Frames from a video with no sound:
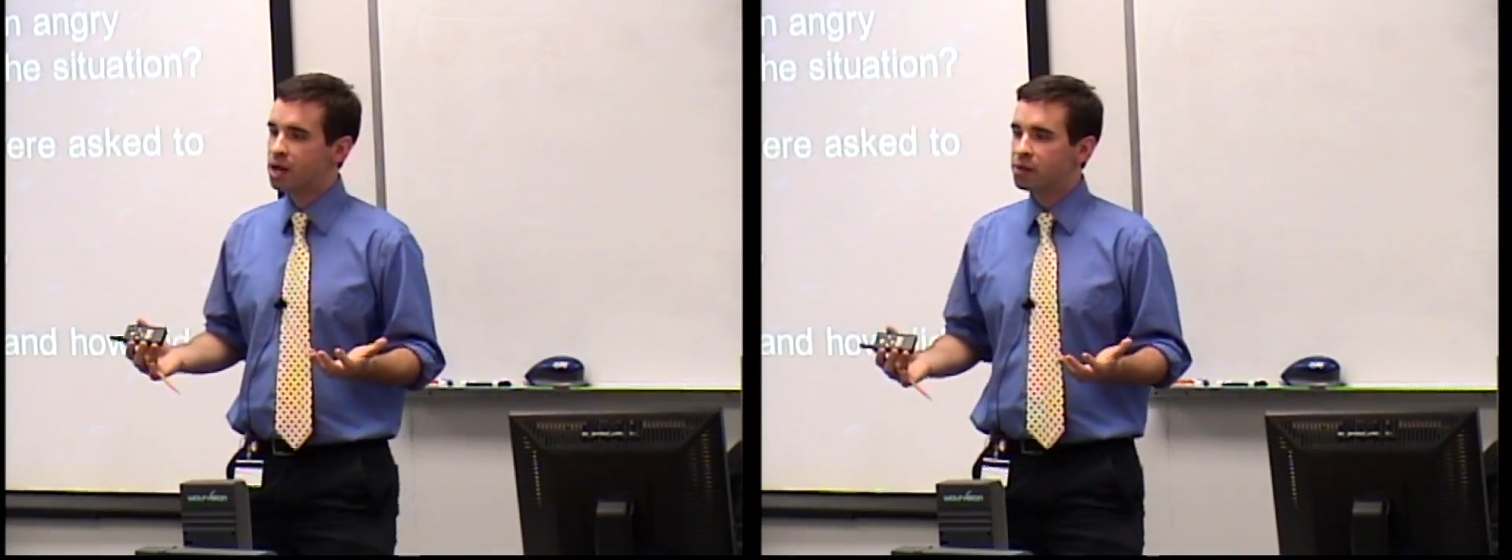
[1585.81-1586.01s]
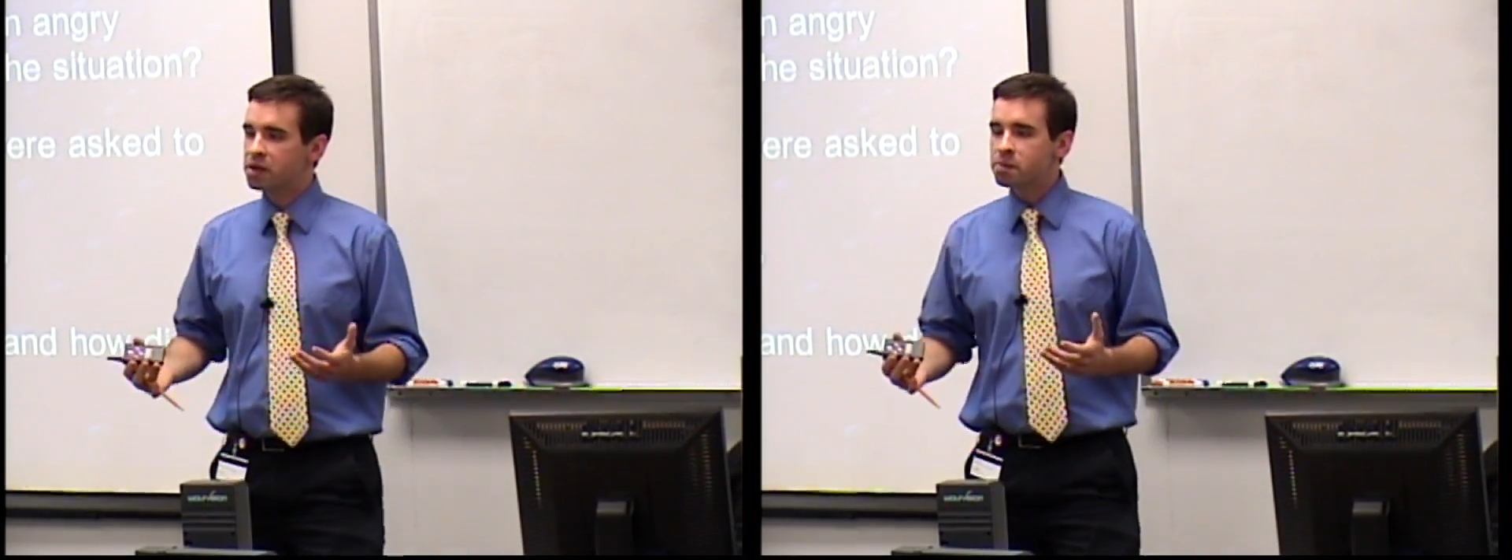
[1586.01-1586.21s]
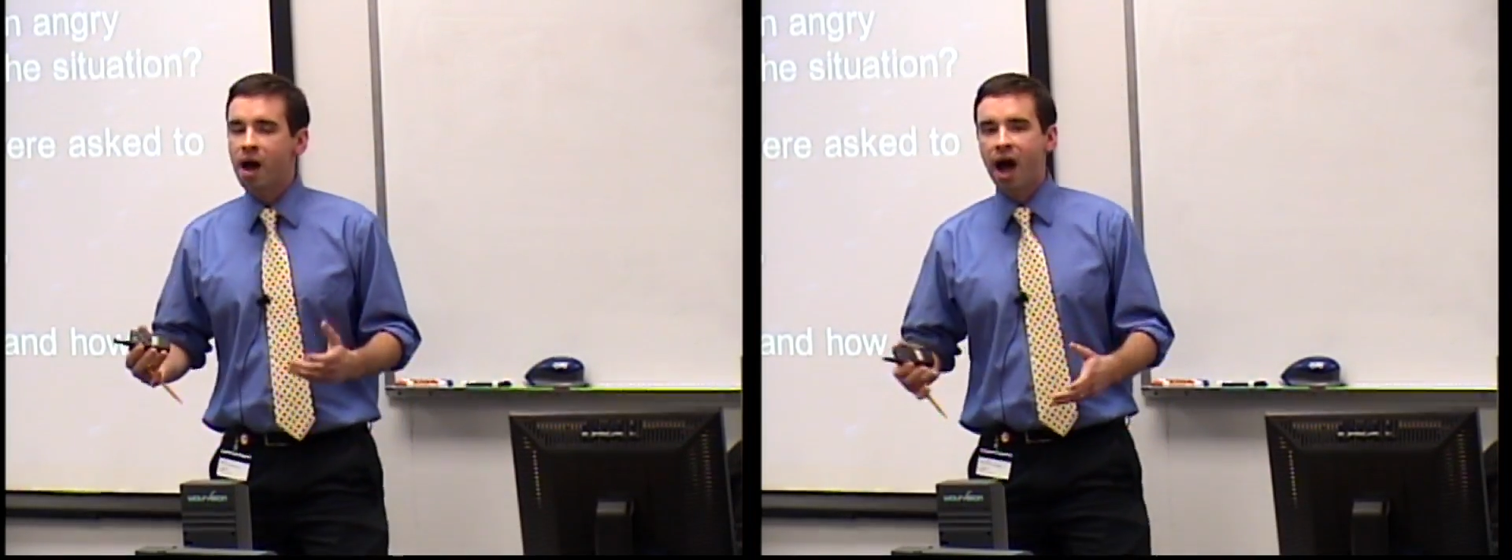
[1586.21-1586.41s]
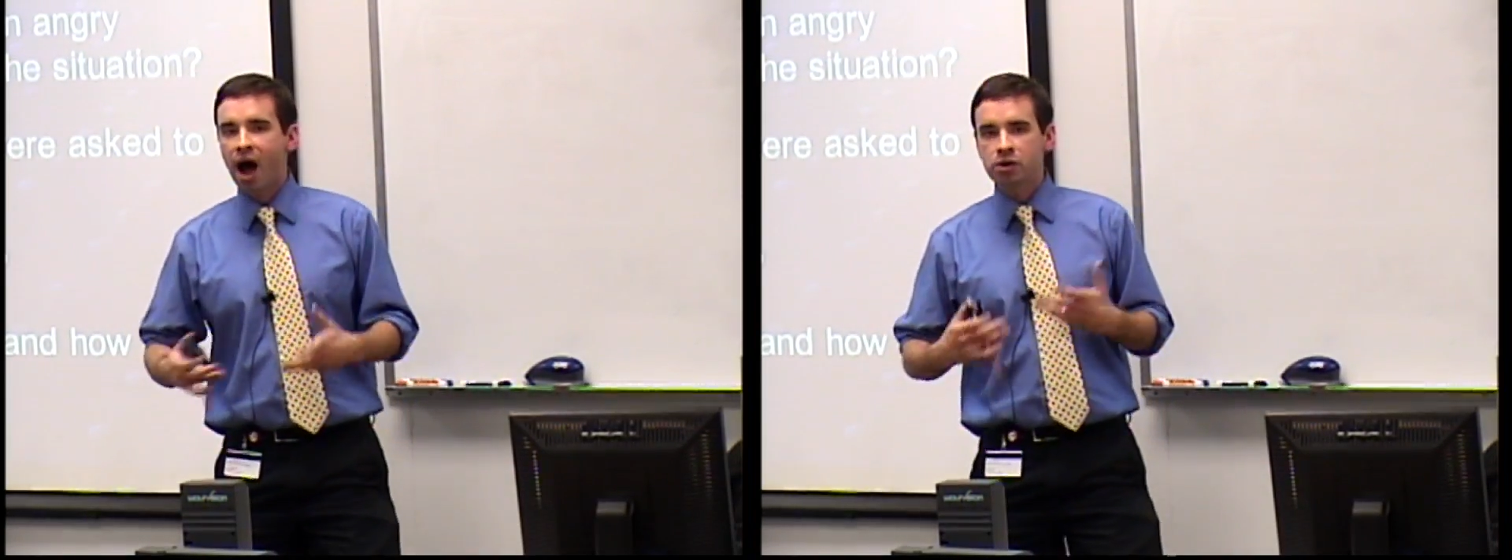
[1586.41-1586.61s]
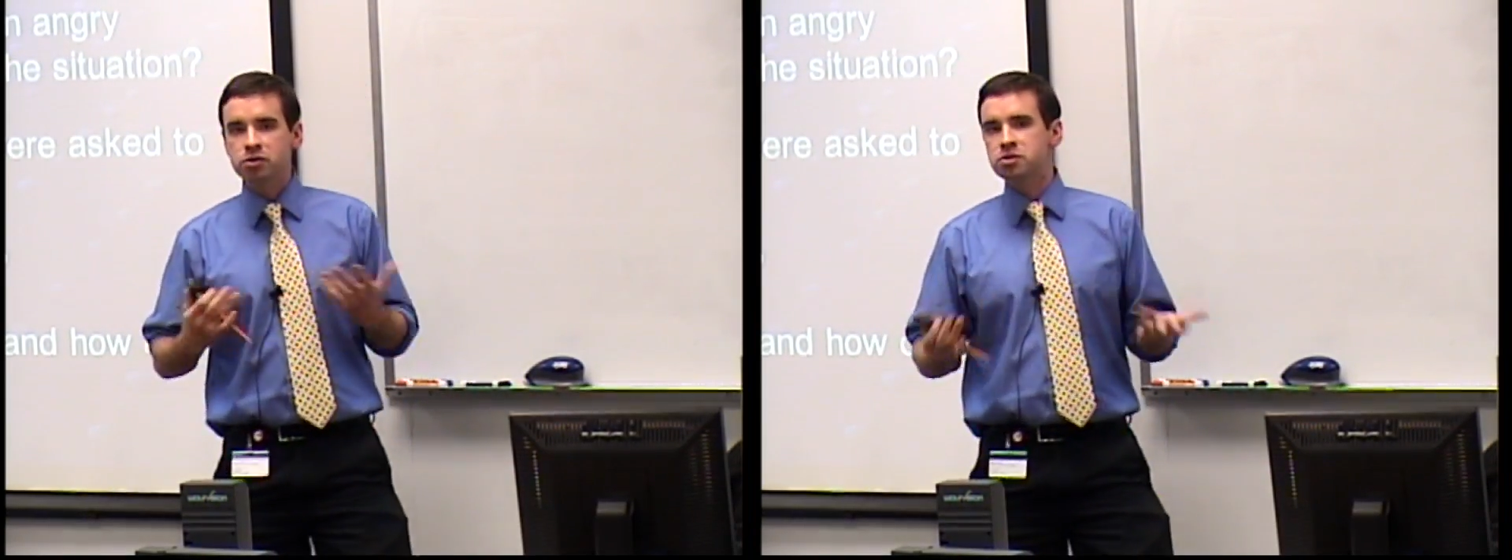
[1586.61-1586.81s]
Think about
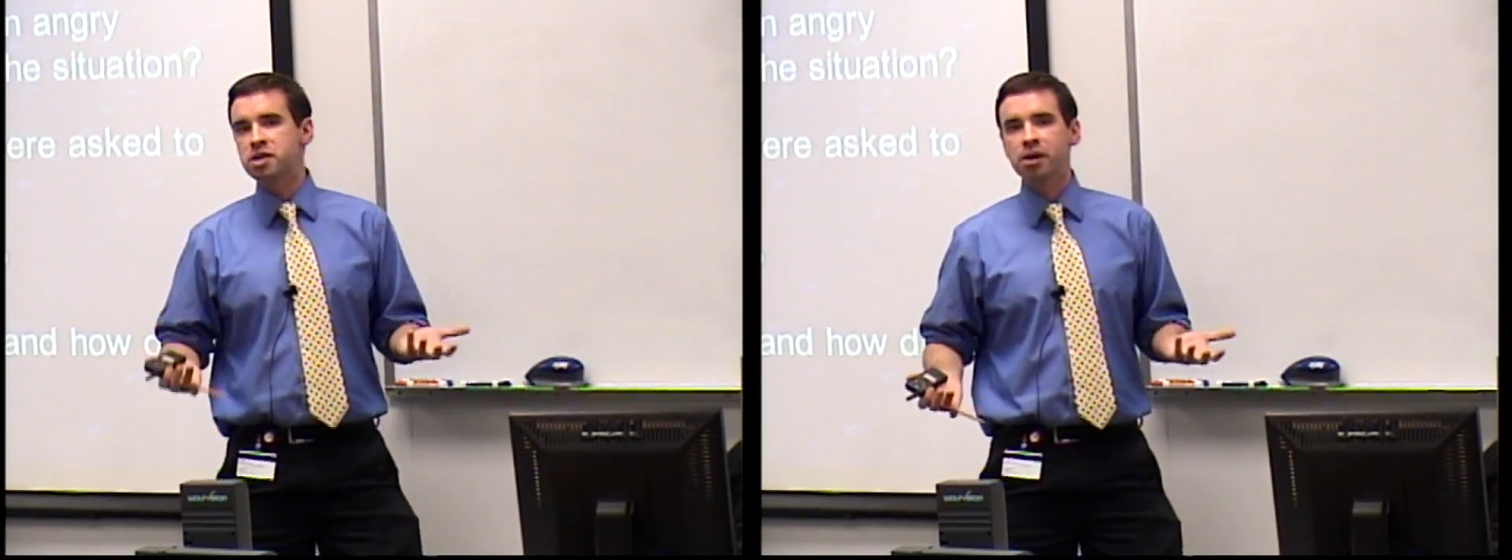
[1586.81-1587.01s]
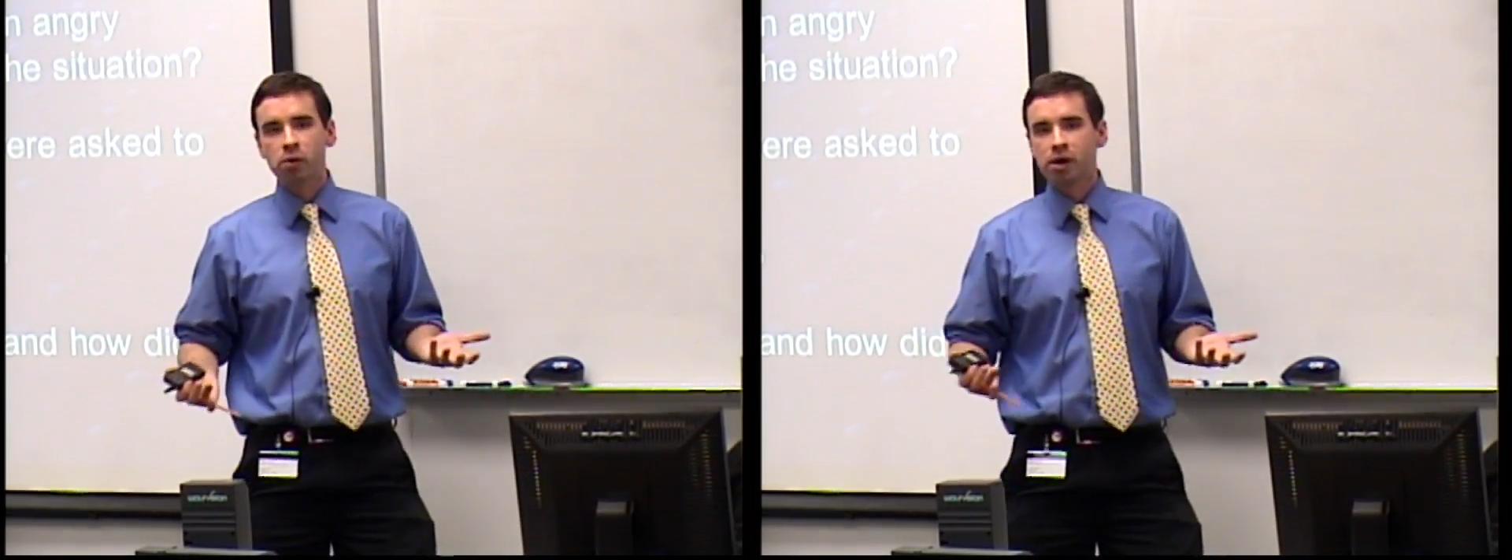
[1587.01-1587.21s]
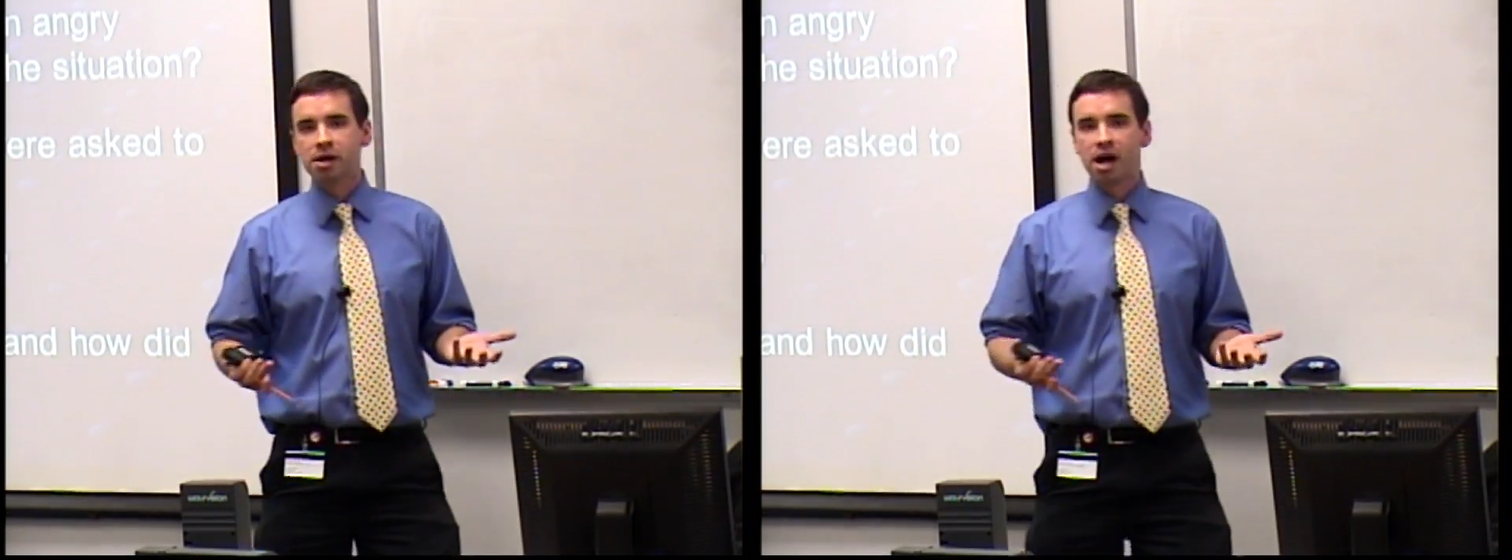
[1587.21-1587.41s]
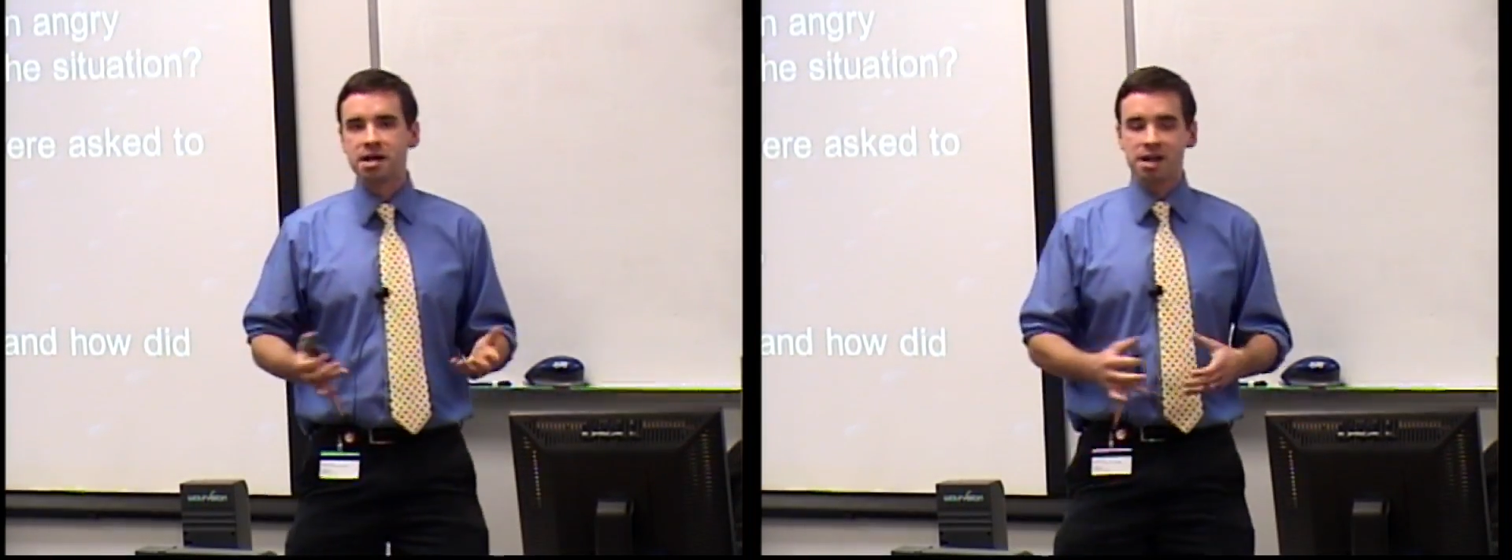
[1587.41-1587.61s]
how you stay organized.